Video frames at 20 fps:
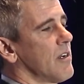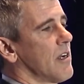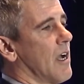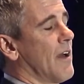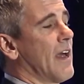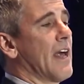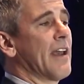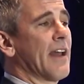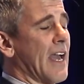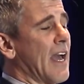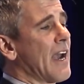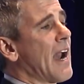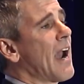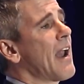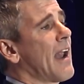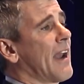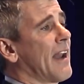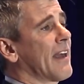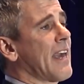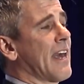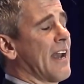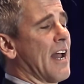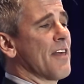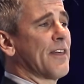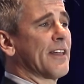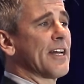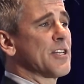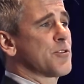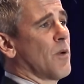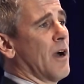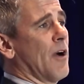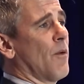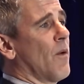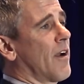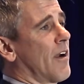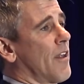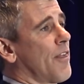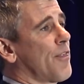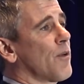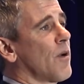And, and, and again, I think that's why I
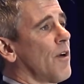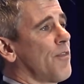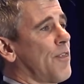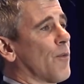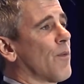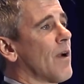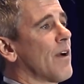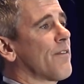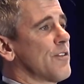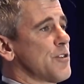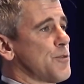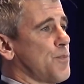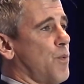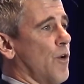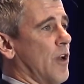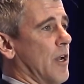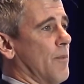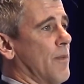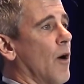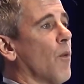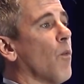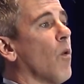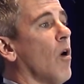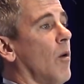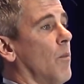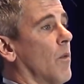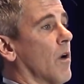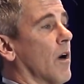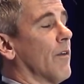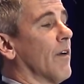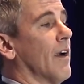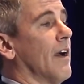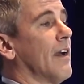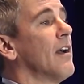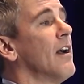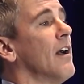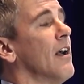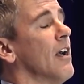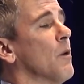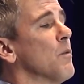wanted to throw out the reference point about Walmart, right?
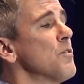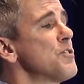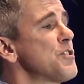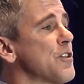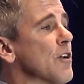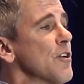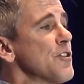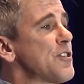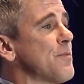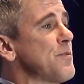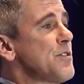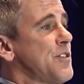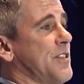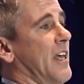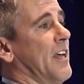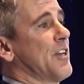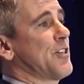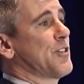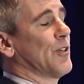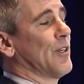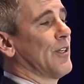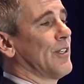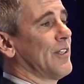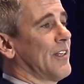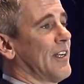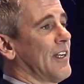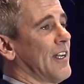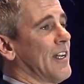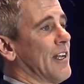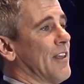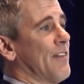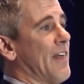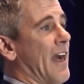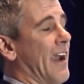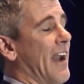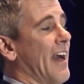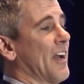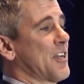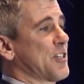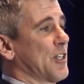It was so substantial that
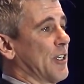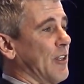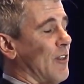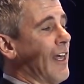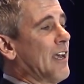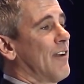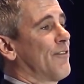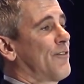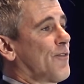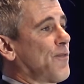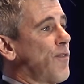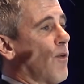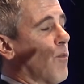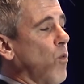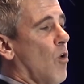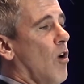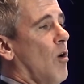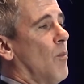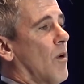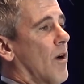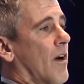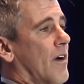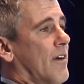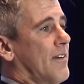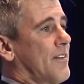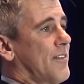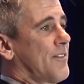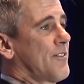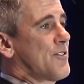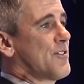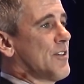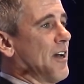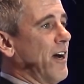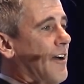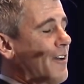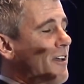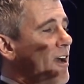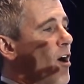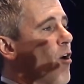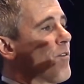it actually led from Walmart
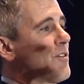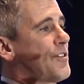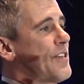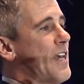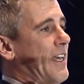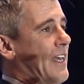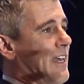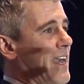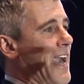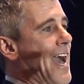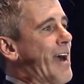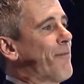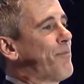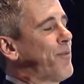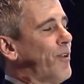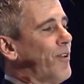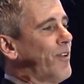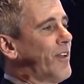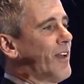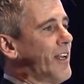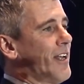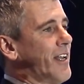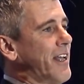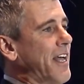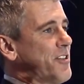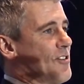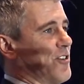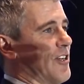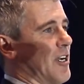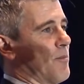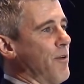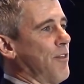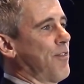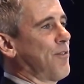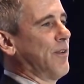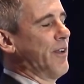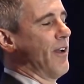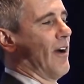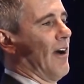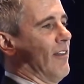uh, overtaking Apple as a number
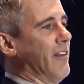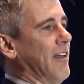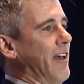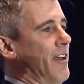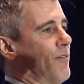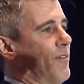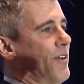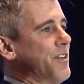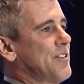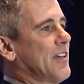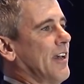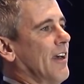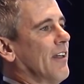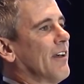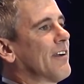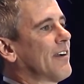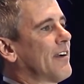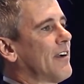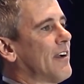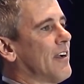three online retailer,